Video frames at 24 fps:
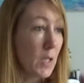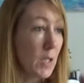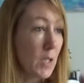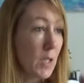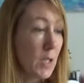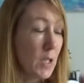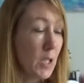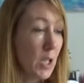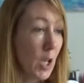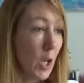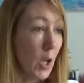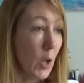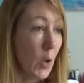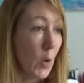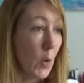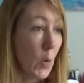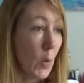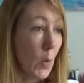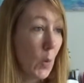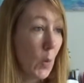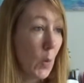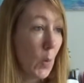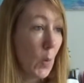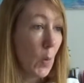
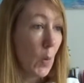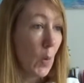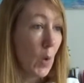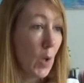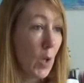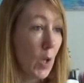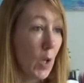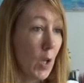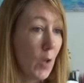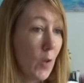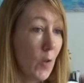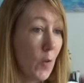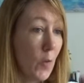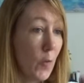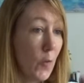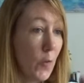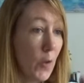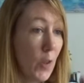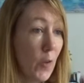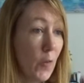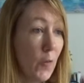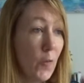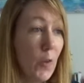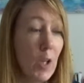So for
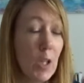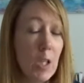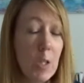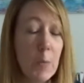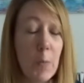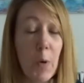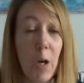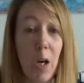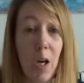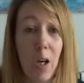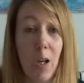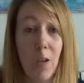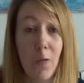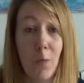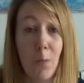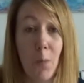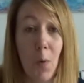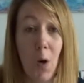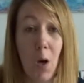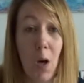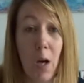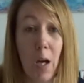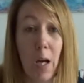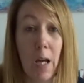the first part of
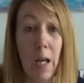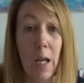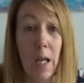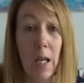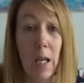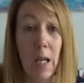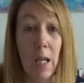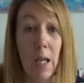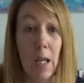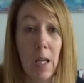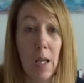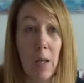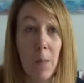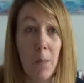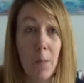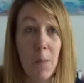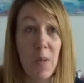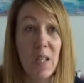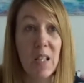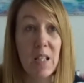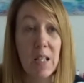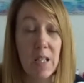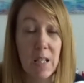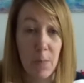my
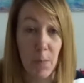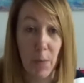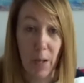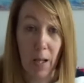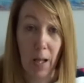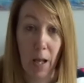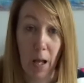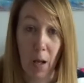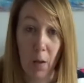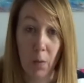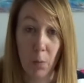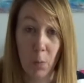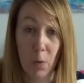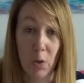business plan,